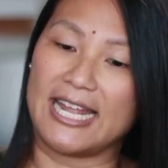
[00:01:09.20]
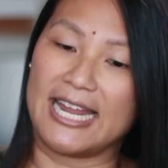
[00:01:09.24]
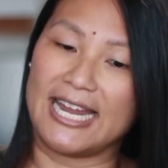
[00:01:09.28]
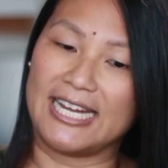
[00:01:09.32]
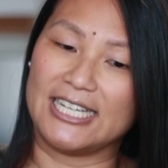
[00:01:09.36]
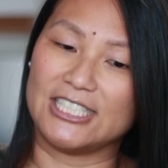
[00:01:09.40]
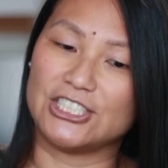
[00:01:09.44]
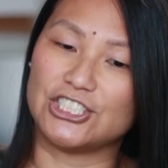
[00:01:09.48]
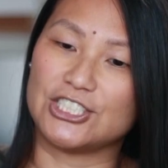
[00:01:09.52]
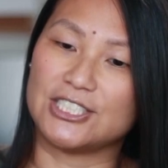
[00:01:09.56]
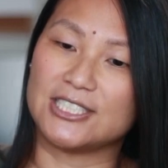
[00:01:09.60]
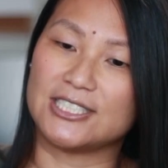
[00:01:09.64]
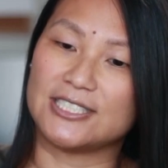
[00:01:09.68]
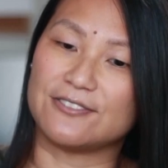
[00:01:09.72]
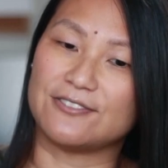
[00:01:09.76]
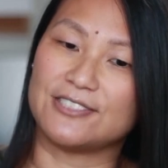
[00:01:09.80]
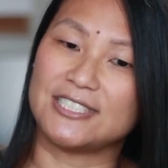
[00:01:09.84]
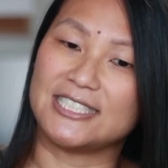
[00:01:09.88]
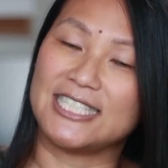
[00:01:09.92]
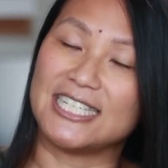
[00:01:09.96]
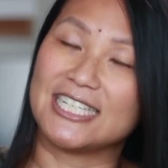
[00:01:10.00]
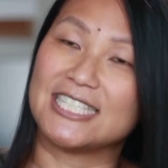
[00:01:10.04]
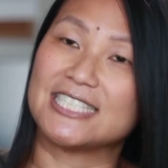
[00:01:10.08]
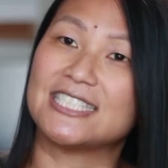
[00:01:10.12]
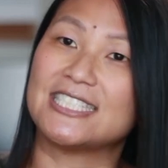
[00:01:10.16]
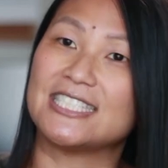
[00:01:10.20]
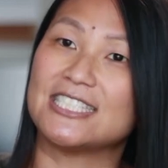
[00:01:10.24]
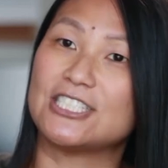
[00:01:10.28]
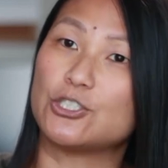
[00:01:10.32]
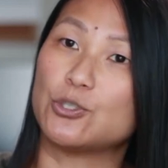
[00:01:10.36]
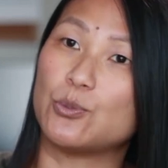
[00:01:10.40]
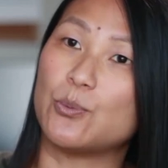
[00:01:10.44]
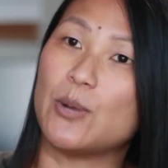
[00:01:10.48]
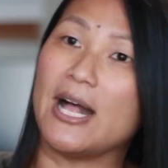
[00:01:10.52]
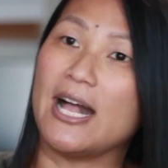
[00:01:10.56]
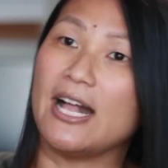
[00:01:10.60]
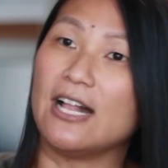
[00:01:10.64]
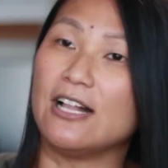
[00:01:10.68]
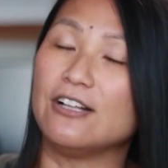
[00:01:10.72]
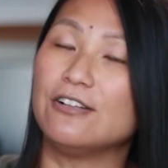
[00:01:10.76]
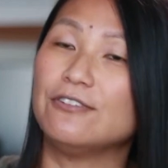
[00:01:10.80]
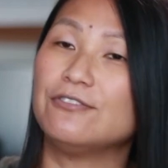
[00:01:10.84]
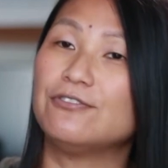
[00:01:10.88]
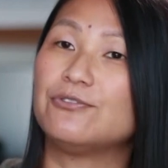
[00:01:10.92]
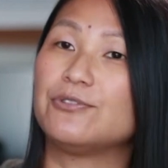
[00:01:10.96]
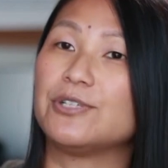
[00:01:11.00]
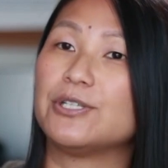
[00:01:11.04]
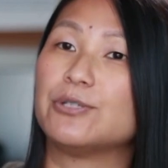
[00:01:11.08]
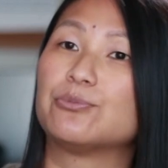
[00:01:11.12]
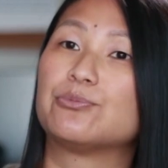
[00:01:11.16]
the ages of six to
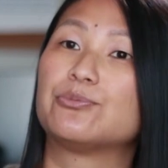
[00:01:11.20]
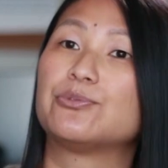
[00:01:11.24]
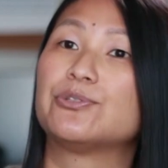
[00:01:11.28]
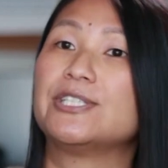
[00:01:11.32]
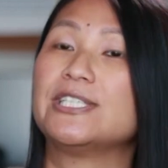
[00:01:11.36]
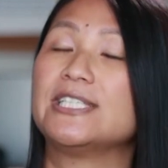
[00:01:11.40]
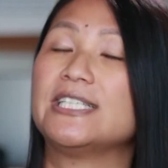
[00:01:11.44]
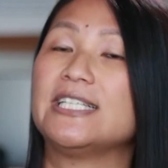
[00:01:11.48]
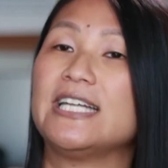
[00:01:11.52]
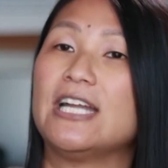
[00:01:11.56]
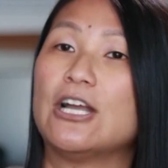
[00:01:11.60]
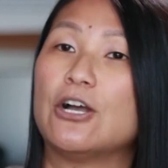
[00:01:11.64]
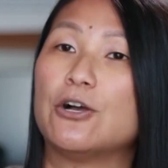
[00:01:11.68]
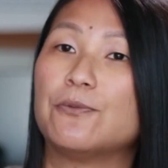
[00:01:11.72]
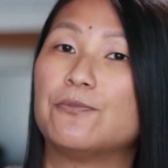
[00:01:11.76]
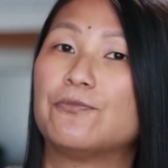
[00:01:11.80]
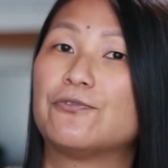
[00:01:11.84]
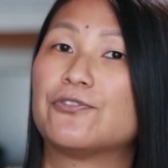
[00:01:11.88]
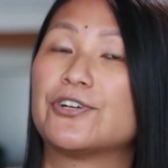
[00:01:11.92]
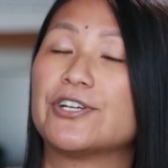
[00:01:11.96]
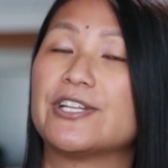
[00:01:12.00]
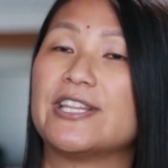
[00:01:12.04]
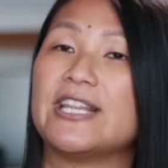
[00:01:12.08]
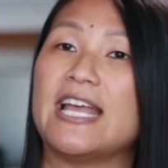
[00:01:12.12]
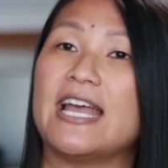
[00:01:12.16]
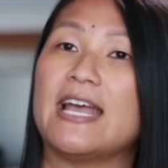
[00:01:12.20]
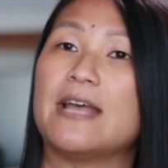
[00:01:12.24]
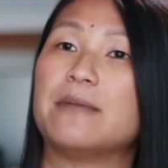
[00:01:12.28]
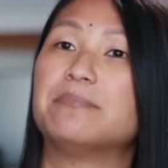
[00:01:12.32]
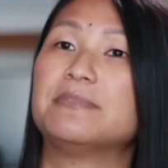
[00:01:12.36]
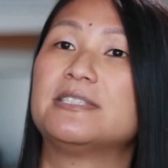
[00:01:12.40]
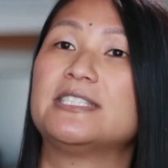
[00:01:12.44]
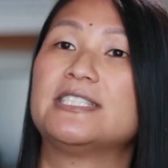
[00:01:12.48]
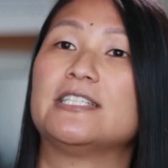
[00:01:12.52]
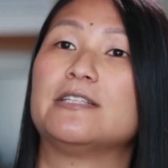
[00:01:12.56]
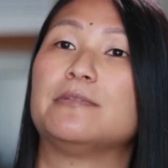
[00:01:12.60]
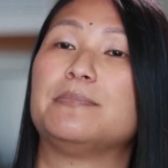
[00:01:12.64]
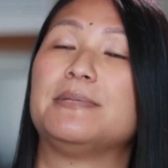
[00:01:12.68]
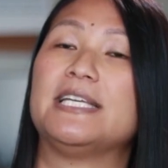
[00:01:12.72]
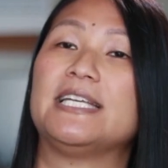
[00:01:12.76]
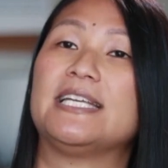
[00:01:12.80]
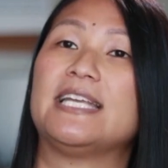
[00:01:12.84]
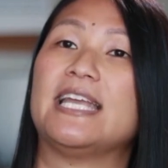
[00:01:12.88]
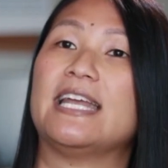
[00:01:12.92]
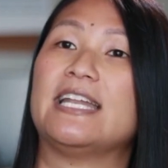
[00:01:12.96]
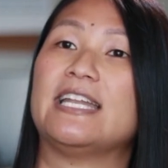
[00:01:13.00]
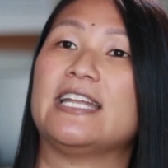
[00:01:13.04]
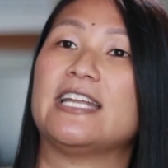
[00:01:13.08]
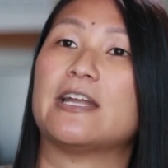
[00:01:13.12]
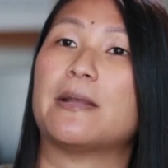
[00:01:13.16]
12, we really hope for them to be
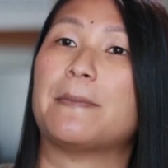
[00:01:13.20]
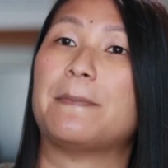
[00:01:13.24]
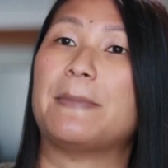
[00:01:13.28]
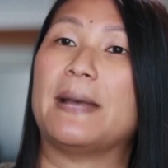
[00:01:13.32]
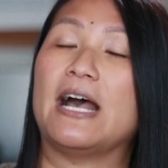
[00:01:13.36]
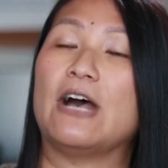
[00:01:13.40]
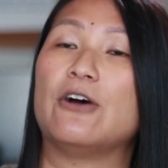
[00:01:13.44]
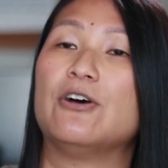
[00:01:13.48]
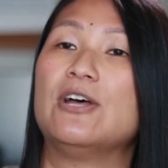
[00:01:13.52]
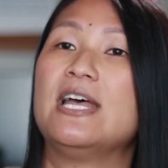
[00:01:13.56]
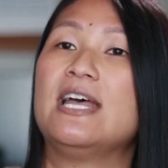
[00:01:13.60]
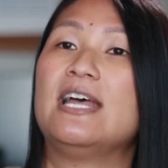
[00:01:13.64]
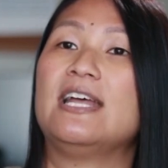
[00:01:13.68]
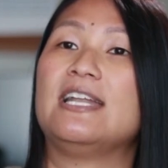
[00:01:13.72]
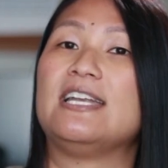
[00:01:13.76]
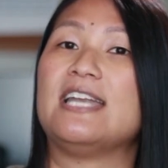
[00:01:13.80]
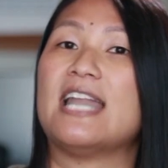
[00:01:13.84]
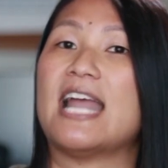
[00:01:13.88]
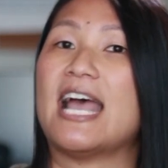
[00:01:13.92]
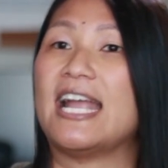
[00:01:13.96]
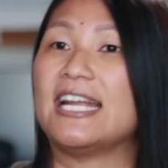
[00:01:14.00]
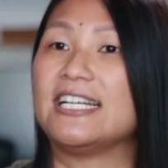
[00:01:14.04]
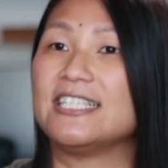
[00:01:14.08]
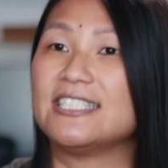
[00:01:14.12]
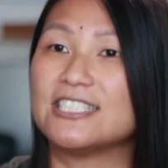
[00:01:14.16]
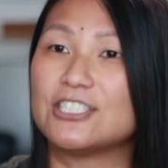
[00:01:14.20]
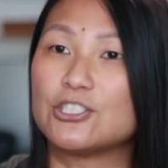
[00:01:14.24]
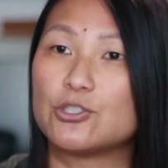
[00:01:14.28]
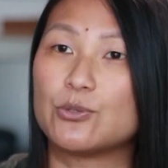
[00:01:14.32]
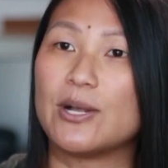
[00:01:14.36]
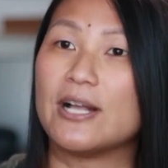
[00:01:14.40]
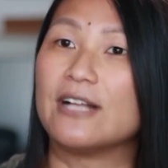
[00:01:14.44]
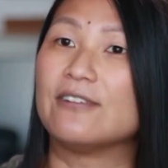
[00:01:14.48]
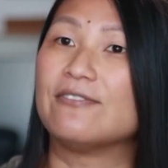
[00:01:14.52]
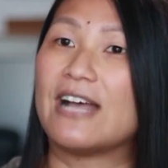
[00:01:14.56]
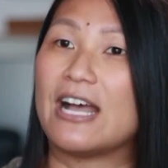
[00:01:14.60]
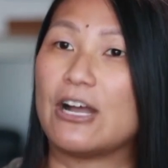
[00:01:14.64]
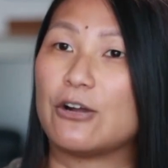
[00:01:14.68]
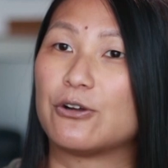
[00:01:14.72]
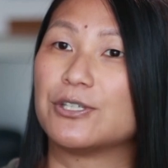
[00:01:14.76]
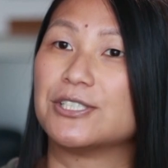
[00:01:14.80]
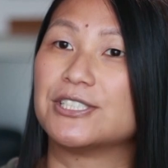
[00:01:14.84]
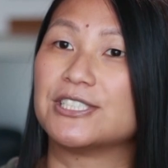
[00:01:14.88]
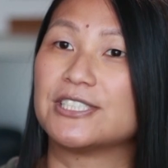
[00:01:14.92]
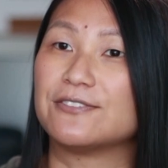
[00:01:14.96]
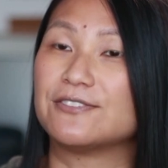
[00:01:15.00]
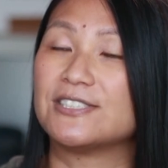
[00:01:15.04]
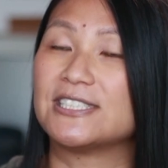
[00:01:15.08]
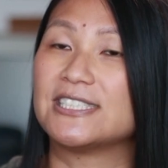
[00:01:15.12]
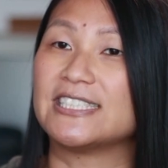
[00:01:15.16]
getting about nine to 12
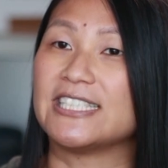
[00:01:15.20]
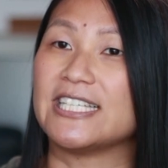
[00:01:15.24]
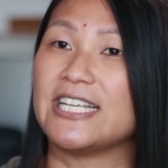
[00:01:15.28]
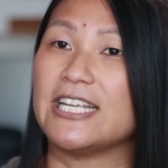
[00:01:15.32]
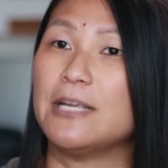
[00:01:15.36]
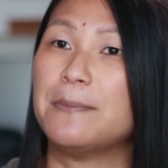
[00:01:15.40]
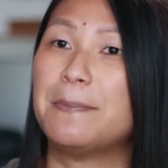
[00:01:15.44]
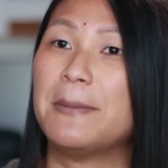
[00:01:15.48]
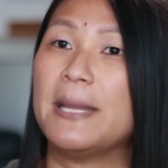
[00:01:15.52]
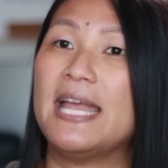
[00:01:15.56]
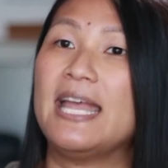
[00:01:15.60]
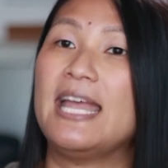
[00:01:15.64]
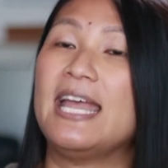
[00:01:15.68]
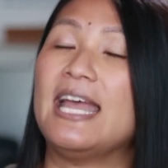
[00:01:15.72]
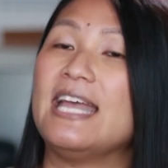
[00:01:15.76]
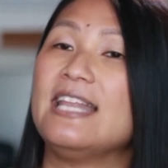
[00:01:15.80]
hours of sleep.